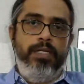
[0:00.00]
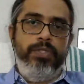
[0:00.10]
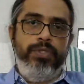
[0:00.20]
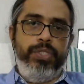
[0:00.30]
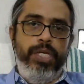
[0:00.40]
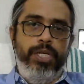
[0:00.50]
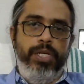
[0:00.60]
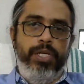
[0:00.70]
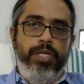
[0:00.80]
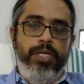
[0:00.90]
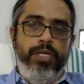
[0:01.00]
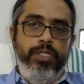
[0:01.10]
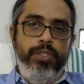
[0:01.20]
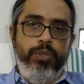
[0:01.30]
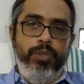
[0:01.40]
see,
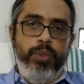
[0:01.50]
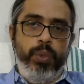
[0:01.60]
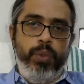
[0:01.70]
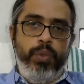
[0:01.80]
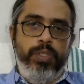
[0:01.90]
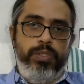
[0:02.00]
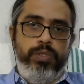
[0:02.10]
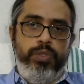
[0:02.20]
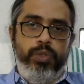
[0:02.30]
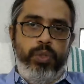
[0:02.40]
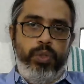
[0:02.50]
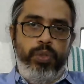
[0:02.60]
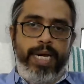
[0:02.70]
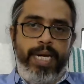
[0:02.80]
those who are